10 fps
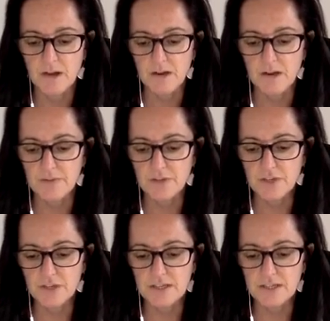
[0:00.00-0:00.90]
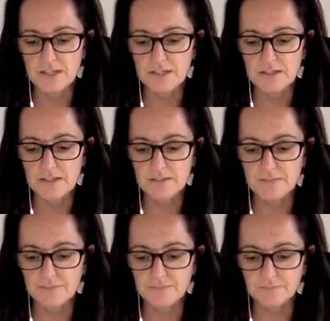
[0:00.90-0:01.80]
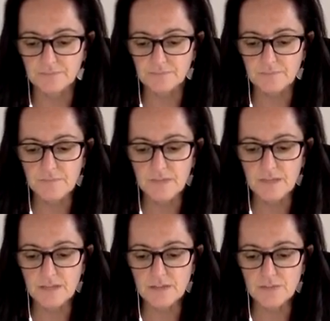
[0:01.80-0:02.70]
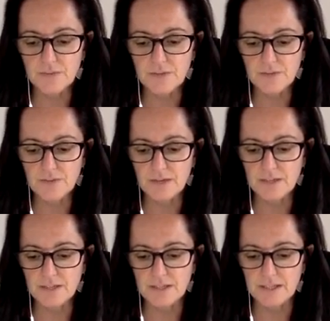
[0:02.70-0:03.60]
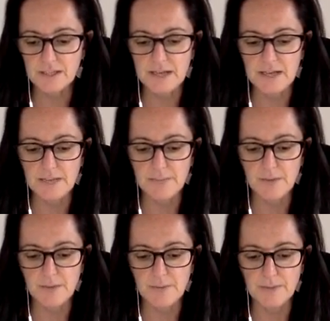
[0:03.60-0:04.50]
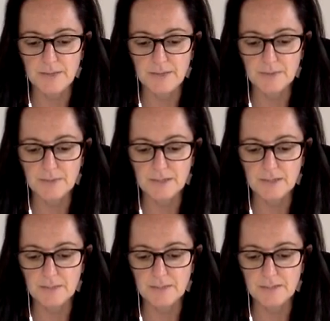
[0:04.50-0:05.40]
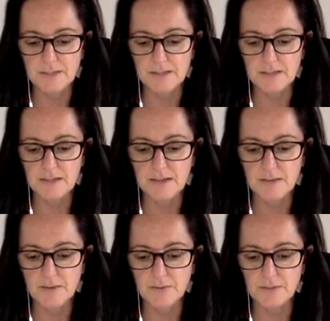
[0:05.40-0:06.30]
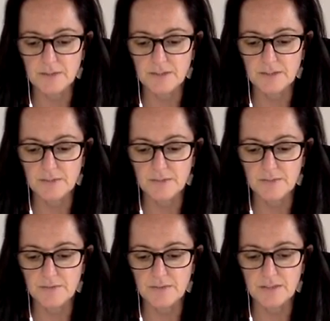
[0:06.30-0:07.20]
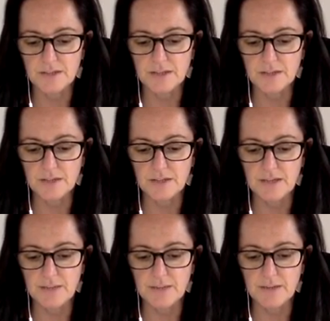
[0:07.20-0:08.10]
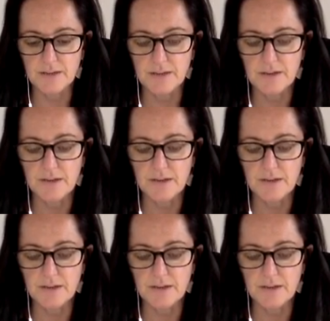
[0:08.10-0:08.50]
I visualized its reuniting and my being able to tell him exactly how I realized I was affecting our dynamic.